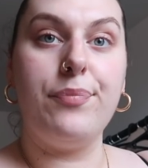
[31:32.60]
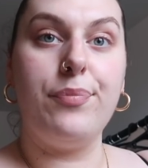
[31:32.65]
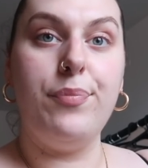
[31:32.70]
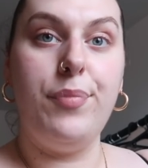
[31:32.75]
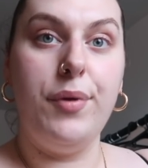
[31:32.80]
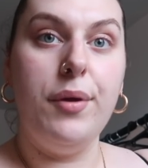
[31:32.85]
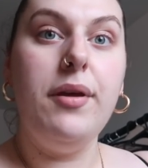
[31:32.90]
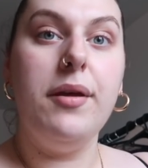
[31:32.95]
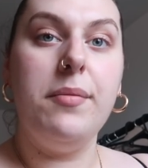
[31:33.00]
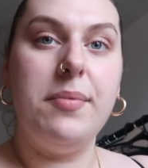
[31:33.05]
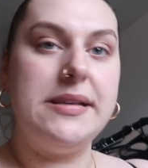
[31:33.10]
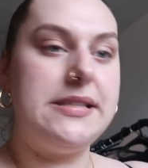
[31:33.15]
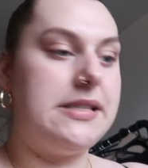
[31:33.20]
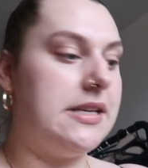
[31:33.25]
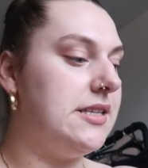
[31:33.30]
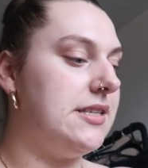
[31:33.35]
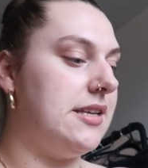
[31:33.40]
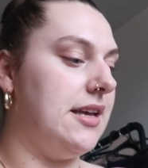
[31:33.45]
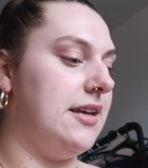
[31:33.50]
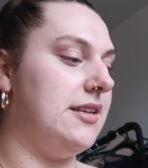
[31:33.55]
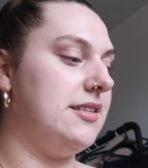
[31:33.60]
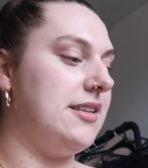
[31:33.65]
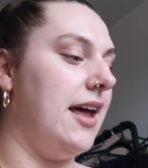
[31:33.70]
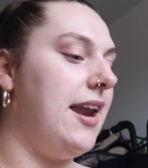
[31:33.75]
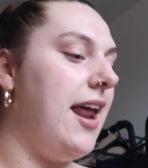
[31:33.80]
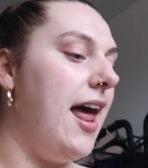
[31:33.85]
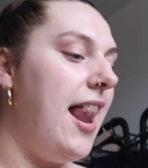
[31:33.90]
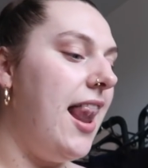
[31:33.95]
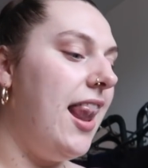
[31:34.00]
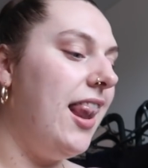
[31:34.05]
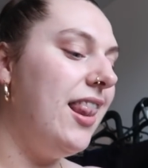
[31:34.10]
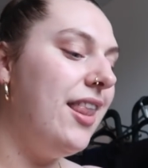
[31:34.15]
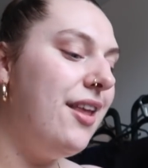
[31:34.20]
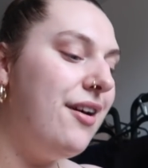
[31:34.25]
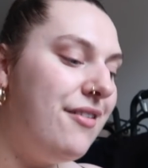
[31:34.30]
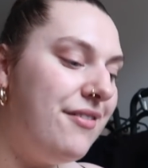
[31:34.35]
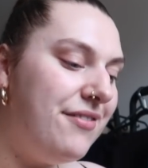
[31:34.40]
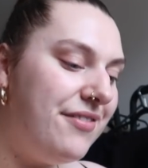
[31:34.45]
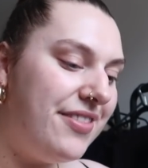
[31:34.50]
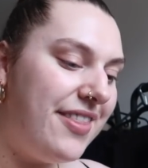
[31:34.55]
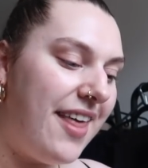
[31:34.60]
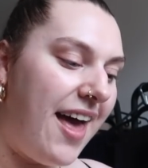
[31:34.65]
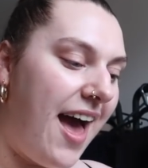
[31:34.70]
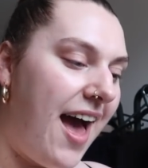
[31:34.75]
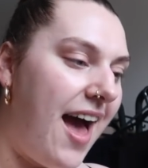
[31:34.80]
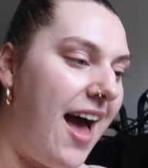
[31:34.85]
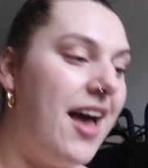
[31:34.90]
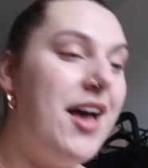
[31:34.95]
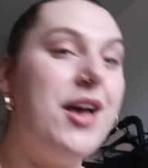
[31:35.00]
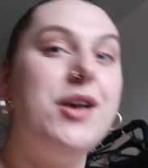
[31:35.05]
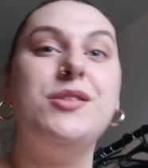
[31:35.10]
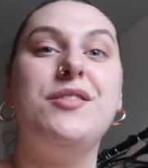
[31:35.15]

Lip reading: beauty businesses, and I love that.